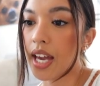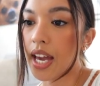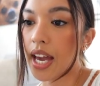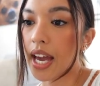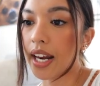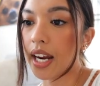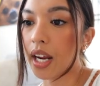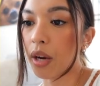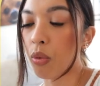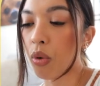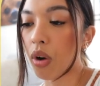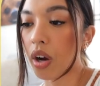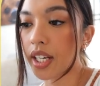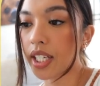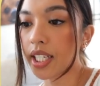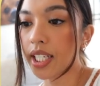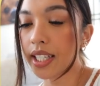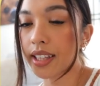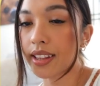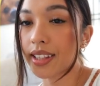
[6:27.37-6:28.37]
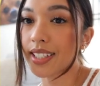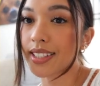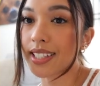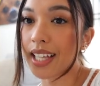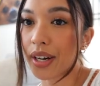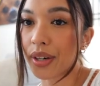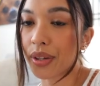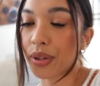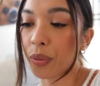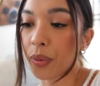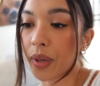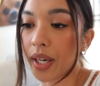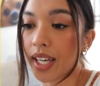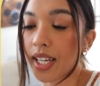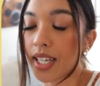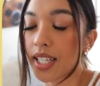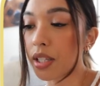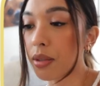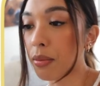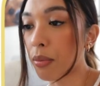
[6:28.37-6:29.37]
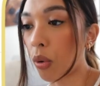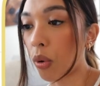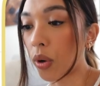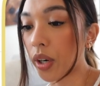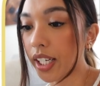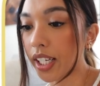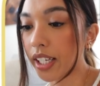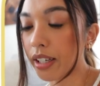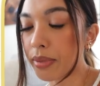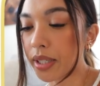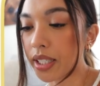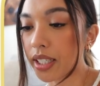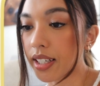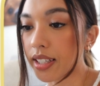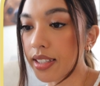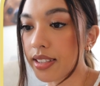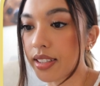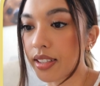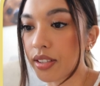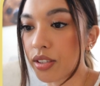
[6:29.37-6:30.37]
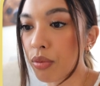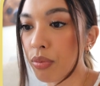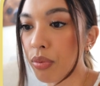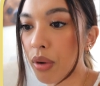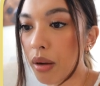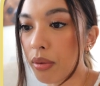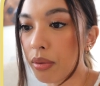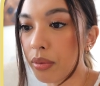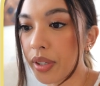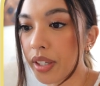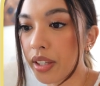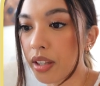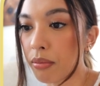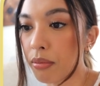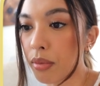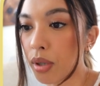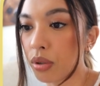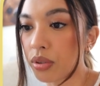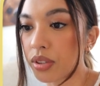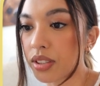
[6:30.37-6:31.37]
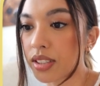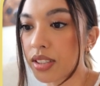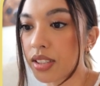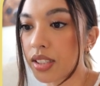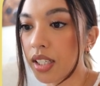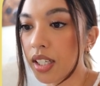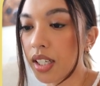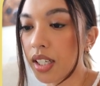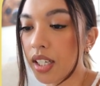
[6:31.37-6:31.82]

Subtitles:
And I want to get these out of the way in the morning because these are probably the most,